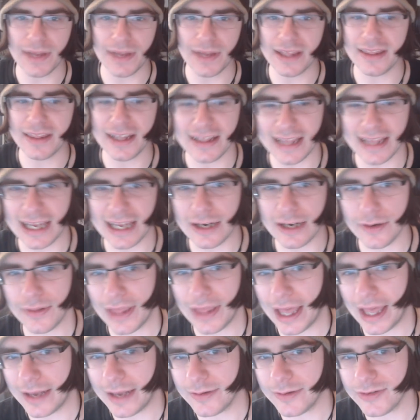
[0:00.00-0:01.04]
I think they do
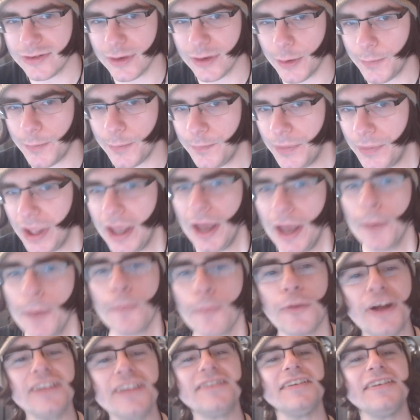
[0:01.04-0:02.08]
that. So,
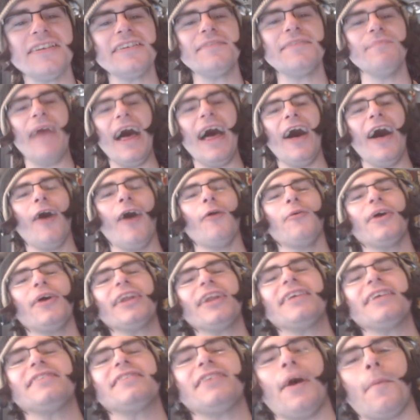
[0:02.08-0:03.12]
Princess Mel,
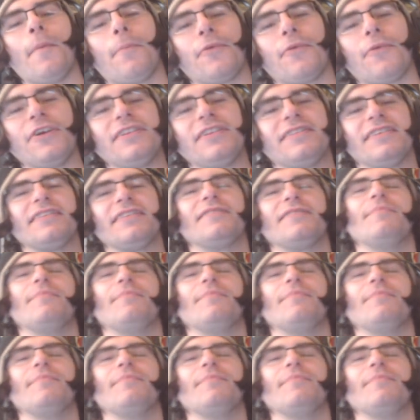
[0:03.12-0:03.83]
what is up, Princess